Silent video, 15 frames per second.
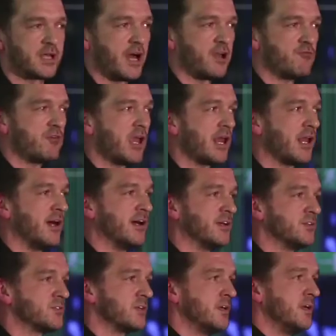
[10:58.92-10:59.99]
to kind of
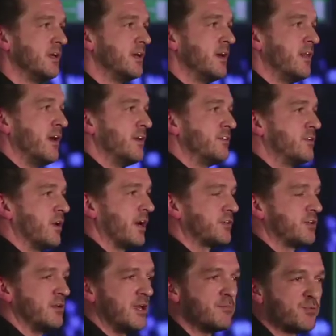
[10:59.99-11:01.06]
realize
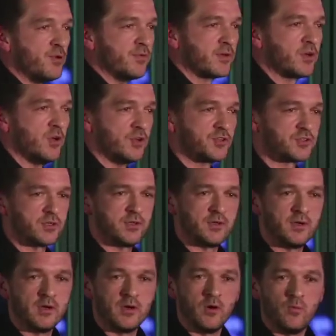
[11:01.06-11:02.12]
to improve the culture,
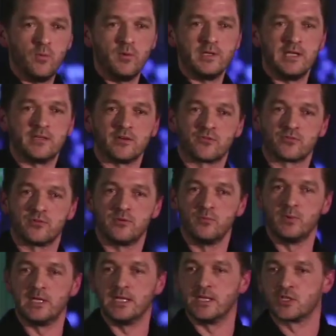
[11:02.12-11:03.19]
we need
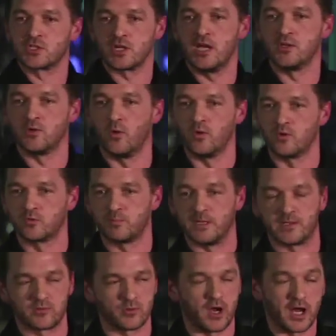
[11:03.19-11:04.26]
to change all those
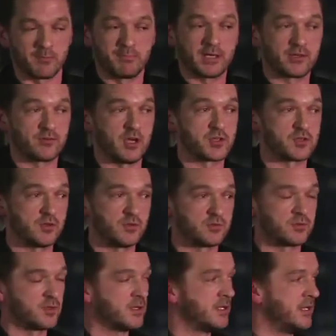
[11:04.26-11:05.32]
bits. So I had big
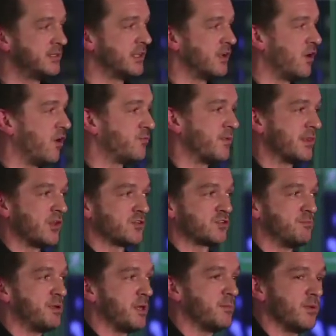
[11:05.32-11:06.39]
sessions in the loft with lots
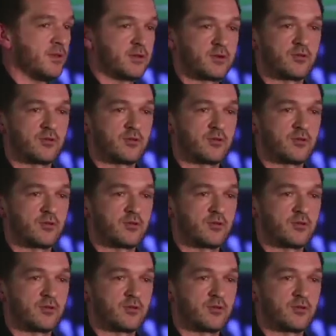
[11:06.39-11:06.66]
of people